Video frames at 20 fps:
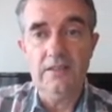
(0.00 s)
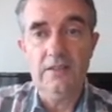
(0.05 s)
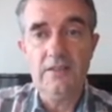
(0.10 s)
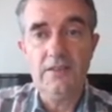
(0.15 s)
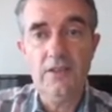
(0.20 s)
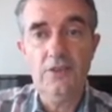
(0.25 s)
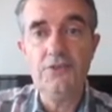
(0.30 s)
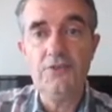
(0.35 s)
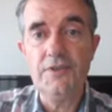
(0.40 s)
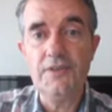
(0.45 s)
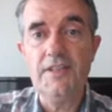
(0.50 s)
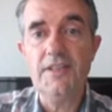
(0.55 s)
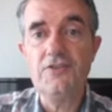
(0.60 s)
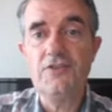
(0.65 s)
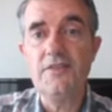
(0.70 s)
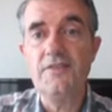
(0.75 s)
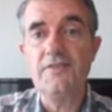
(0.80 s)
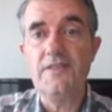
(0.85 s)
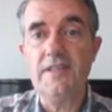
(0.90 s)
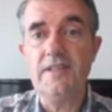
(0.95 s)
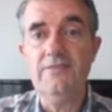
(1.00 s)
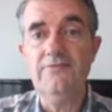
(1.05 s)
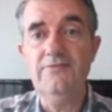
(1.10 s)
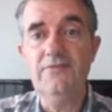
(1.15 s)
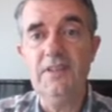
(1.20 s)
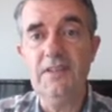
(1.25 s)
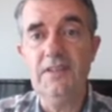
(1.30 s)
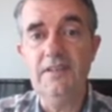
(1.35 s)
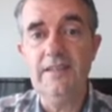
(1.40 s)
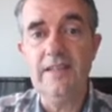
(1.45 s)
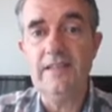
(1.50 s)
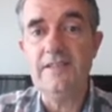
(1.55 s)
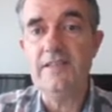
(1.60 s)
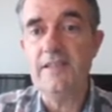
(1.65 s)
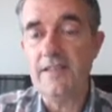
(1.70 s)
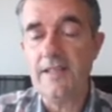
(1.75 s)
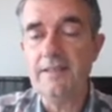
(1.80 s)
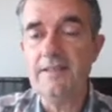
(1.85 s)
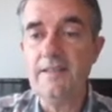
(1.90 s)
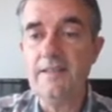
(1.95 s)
contradictions in the dataset,